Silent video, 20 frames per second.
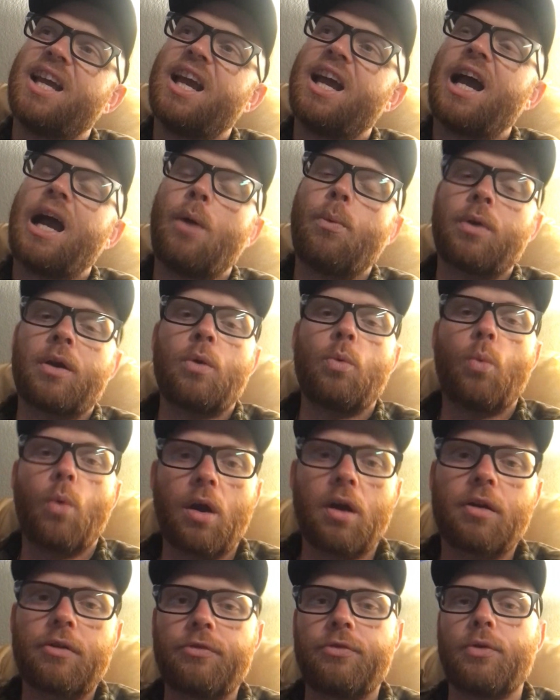I want to
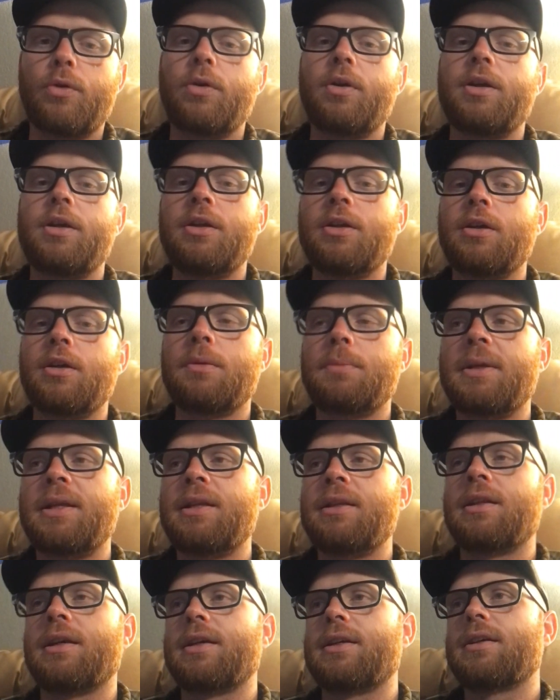work for it. You know what I
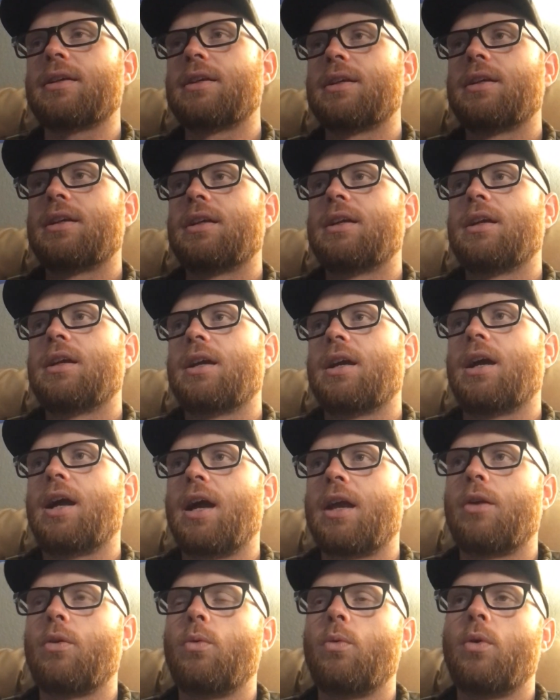mean? Like, I
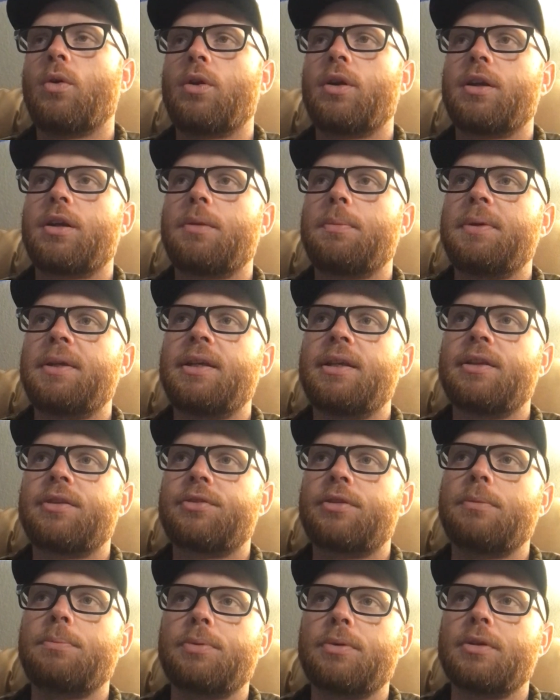don't want it to be as
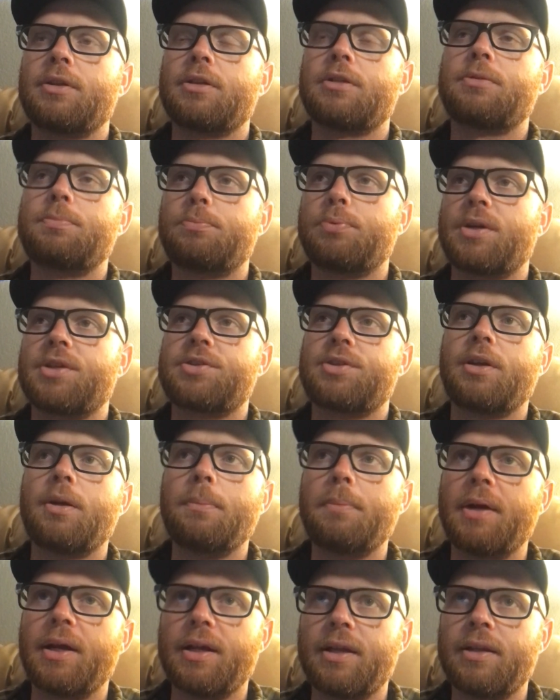simple as pressing a
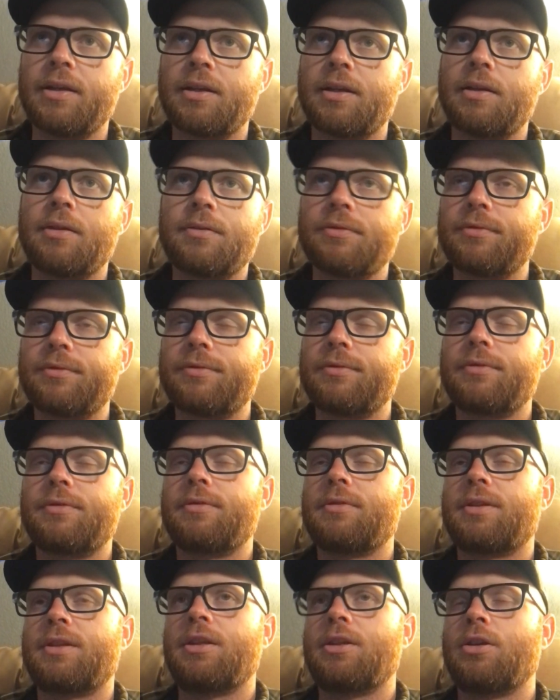button and
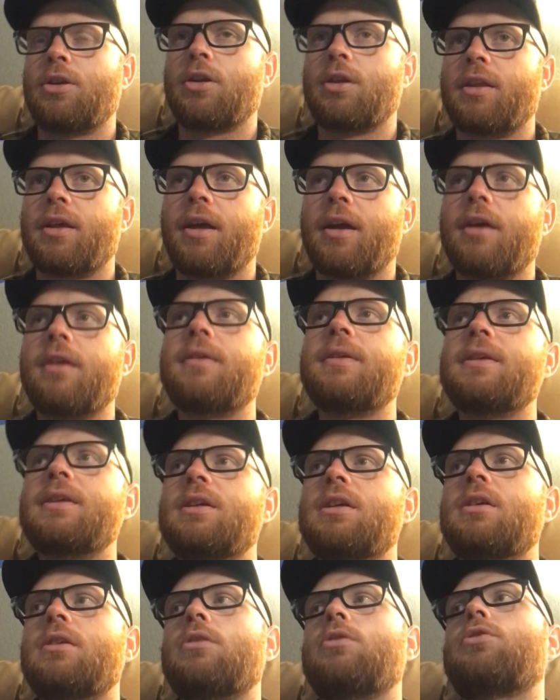that.
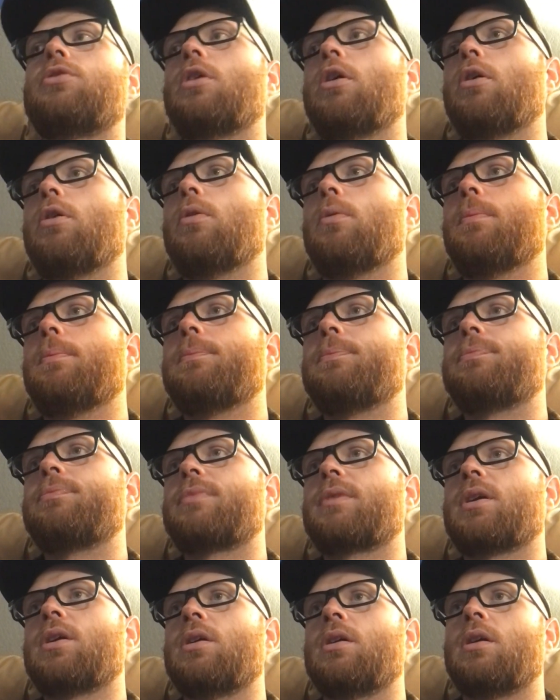So
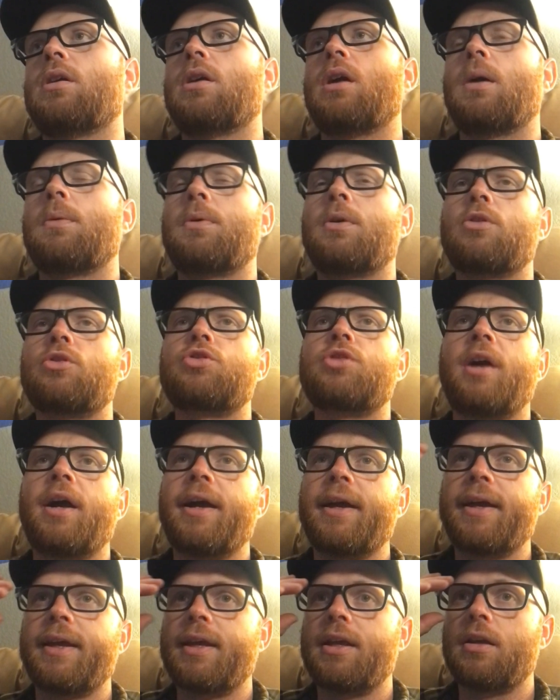I'm going to
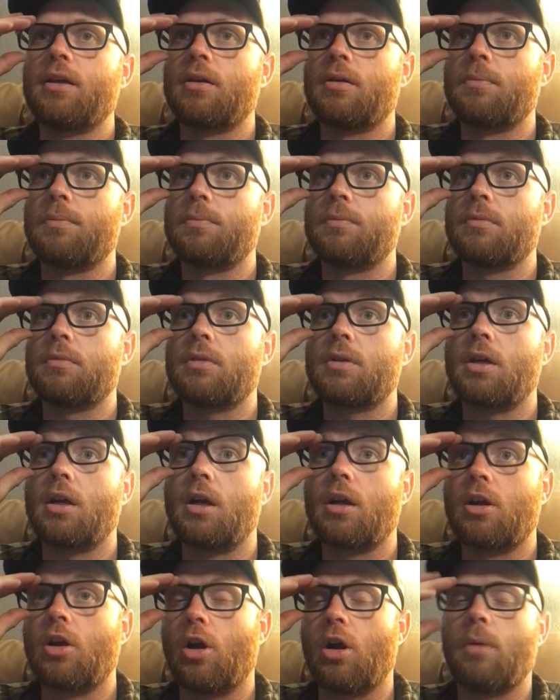try
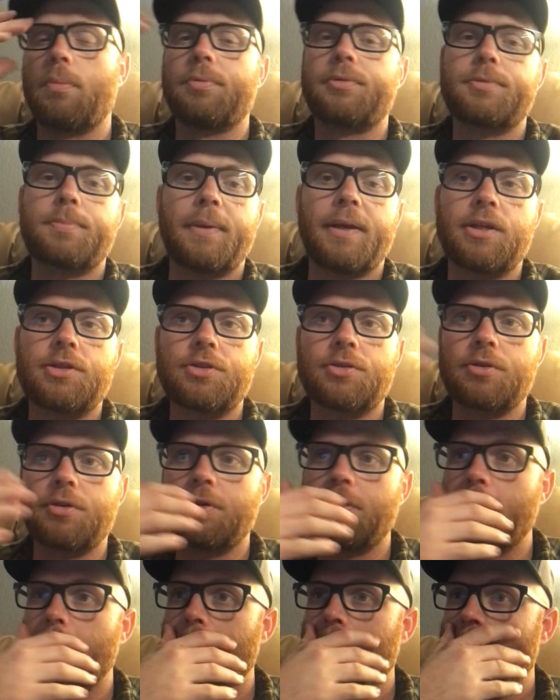a carb
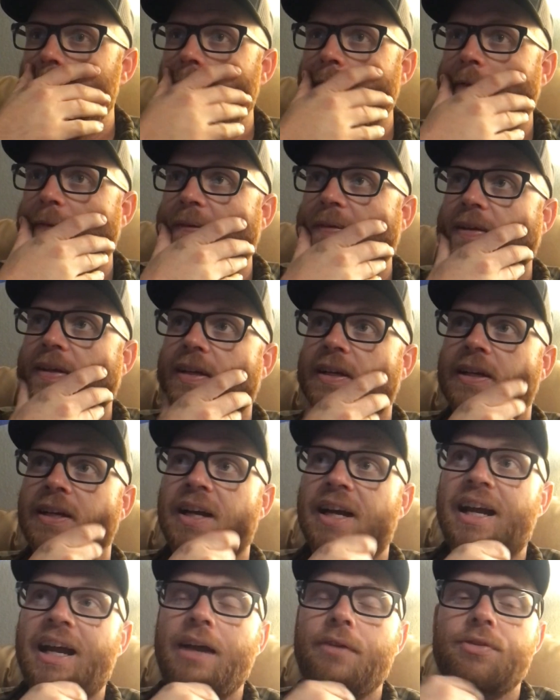spacer.
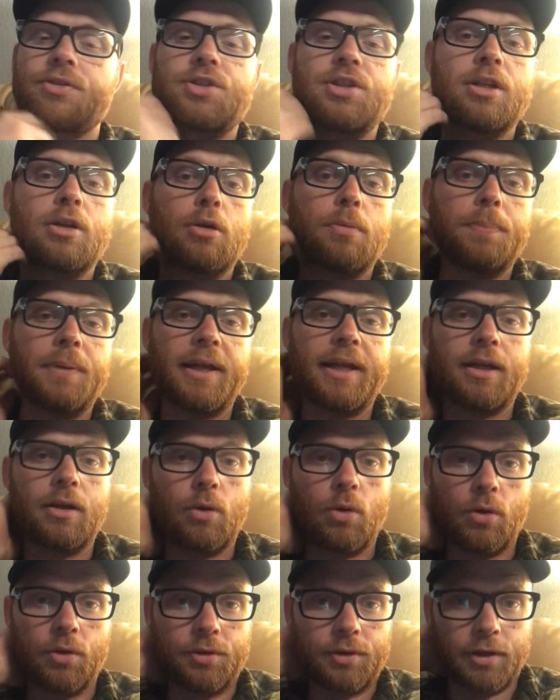I have a single plane
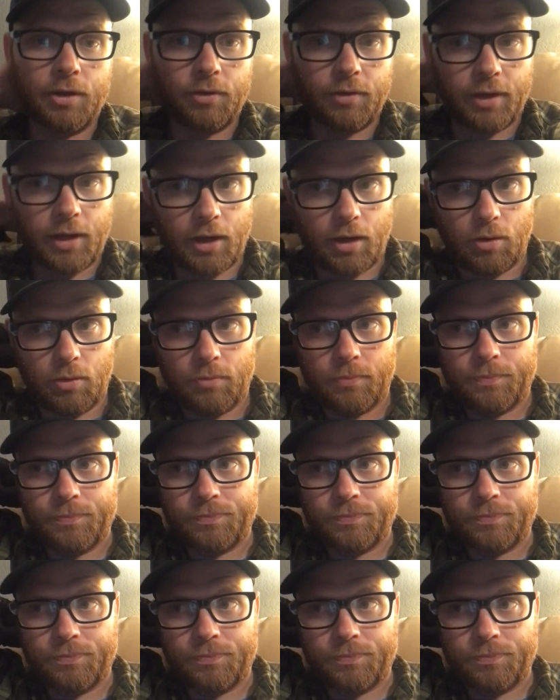on there now,